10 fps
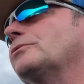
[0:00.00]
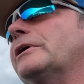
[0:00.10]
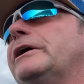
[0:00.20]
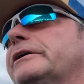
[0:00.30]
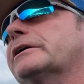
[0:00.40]

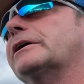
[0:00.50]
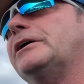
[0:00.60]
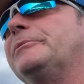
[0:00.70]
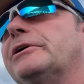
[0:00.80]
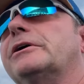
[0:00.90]
right in and
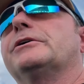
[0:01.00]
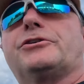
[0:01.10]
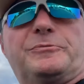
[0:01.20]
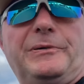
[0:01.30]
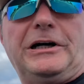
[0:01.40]
got me a good
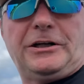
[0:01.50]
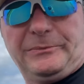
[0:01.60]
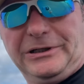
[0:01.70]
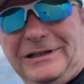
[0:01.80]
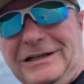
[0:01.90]
spot,
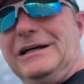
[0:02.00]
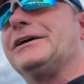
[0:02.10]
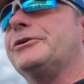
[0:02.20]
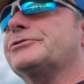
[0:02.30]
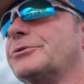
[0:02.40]
but
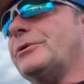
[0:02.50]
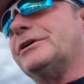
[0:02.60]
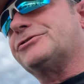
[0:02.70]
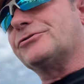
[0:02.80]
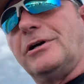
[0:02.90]
there's a
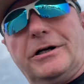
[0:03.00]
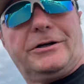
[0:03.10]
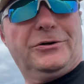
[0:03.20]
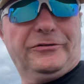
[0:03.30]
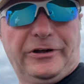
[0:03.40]
restaurant
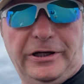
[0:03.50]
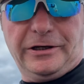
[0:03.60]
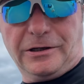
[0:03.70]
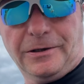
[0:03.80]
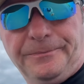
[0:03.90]
over
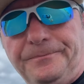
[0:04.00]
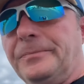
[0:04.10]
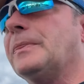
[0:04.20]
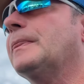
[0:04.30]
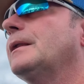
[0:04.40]
here
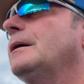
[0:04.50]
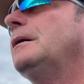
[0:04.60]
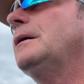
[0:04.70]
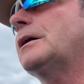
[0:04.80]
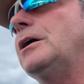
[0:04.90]

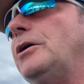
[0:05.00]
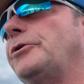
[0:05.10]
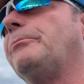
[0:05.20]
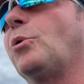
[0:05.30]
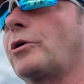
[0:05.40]

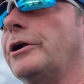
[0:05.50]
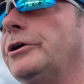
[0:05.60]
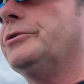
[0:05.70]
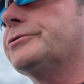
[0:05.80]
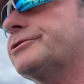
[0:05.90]
called
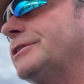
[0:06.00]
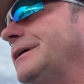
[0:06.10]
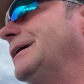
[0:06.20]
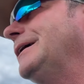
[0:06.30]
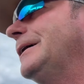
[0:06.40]
Bordeaux's.
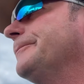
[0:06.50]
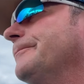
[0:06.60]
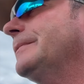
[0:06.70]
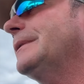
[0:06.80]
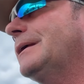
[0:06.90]

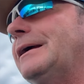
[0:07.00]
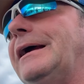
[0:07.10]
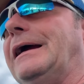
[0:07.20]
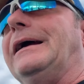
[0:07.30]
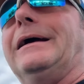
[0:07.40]

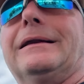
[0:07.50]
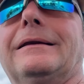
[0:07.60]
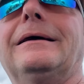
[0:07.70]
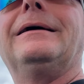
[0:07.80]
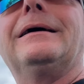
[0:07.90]

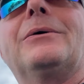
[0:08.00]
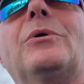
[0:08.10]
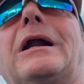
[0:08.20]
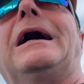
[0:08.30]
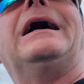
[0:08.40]
And
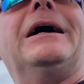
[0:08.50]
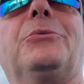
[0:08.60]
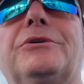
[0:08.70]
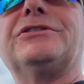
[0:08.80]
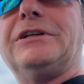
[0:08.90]
when I
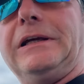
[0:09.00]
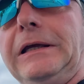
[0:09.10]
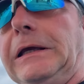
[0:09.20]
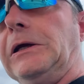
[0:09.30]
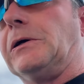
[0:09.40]
was
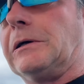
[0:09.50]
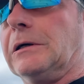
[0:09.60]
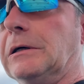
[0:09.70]
here,